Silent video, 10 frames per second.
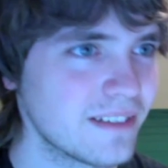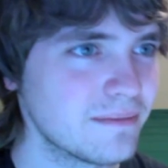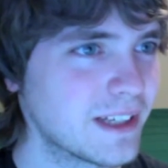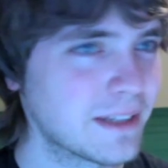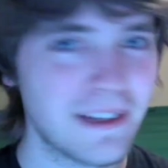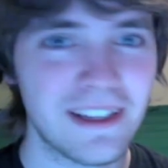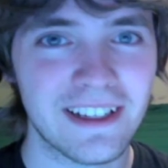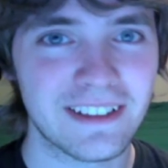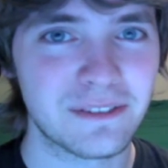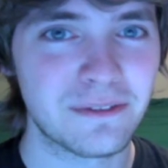Mega Man
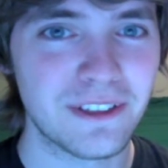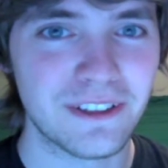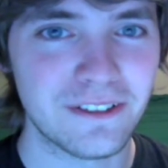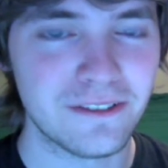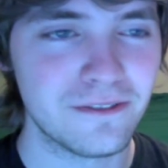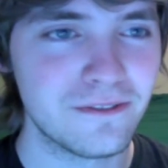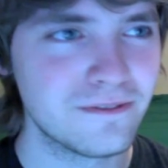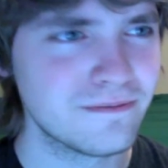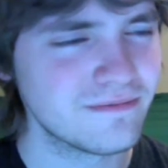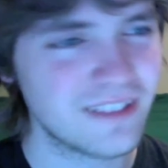X 1 through...
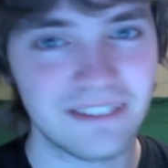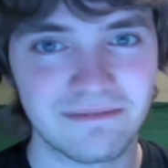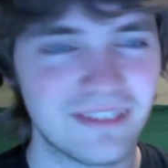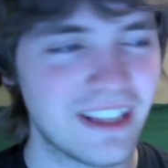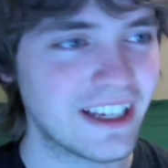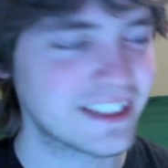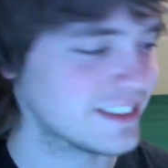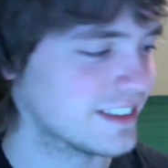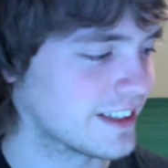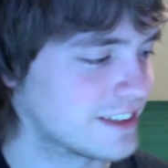I
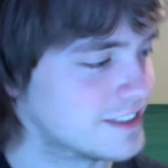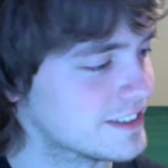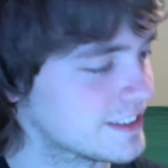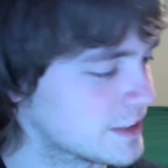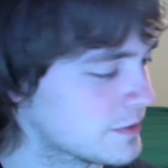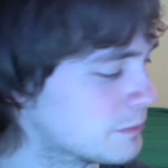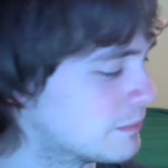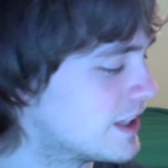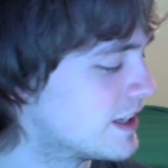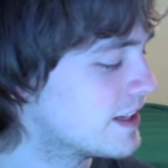actually like all 6 of them.
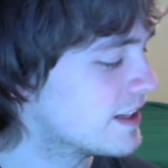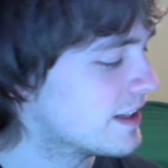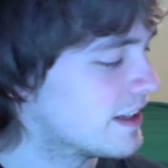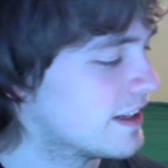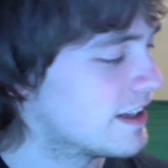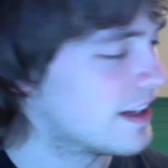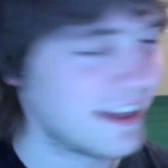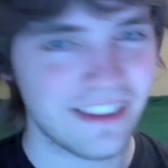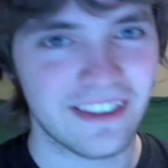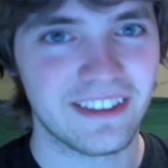
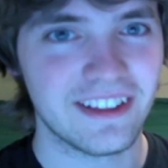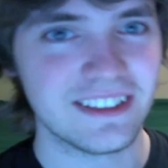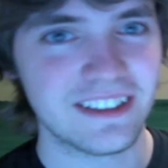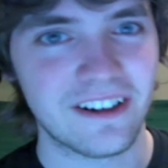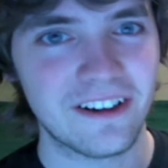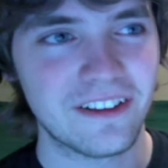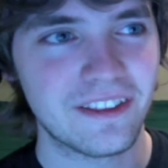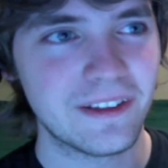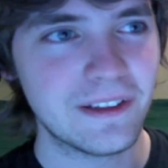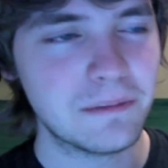I think these are
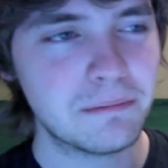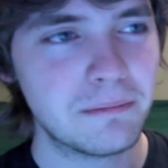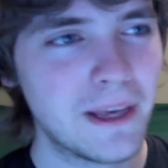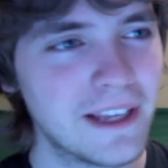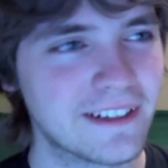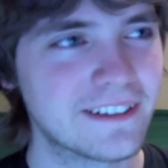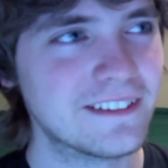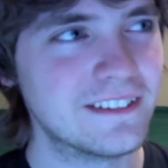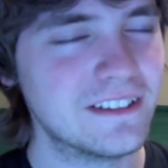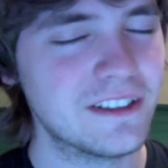the
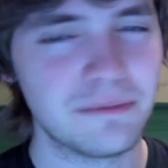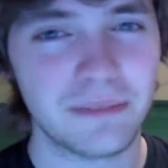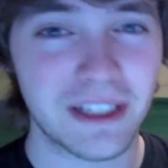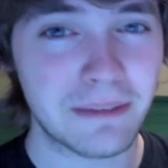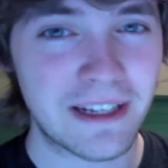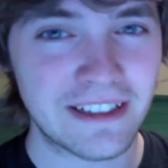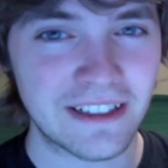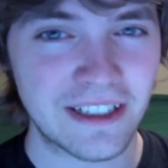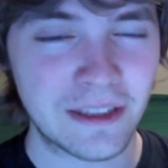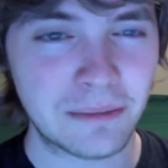pinnacle of Mega Man
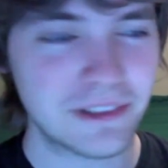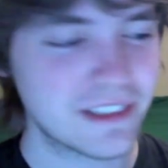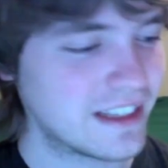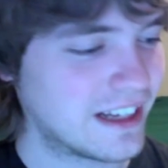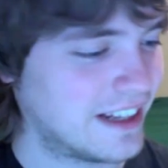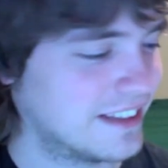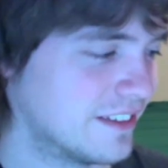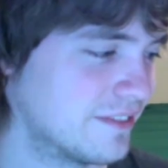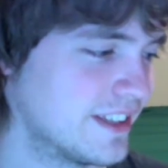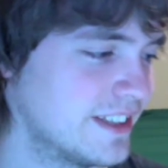games. I
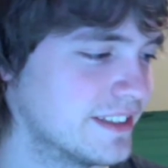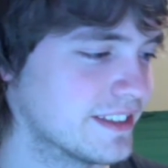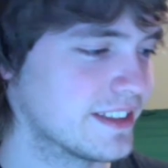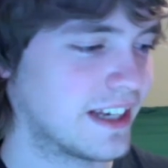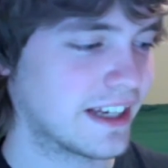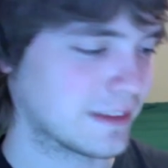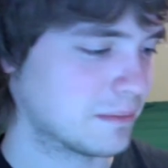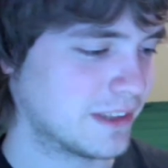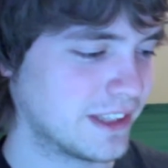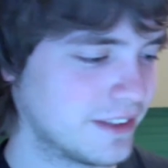love these. I can
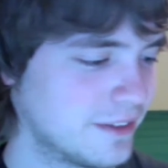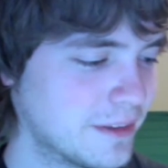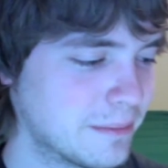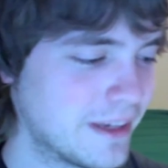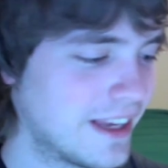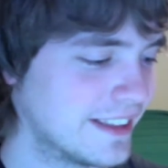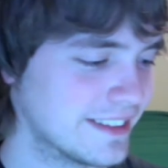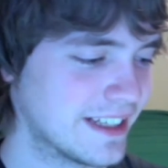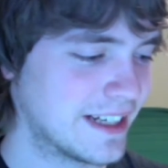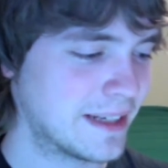play through them
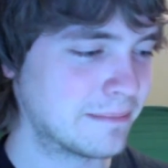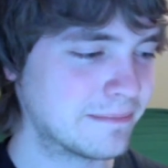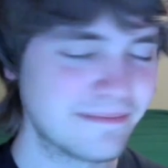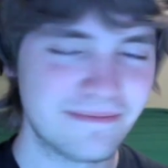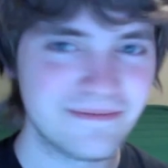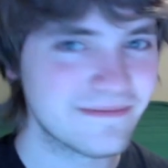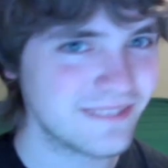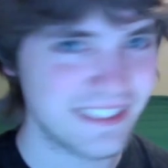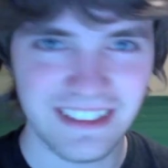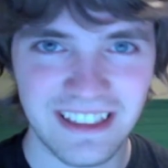anytime.
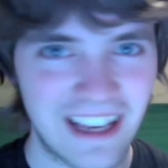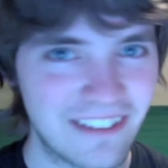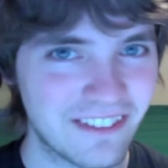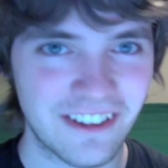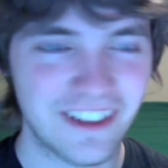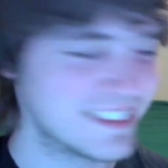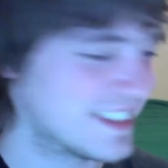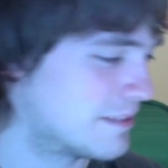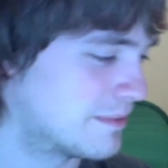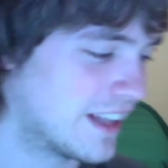Just have a great
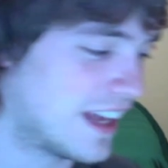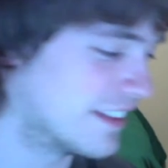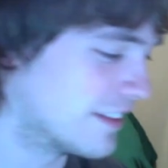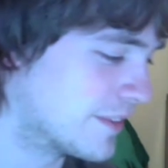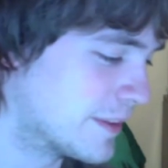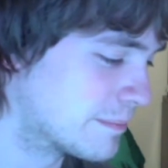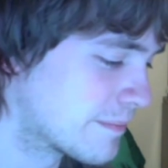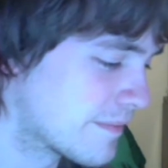time. Well, I love them.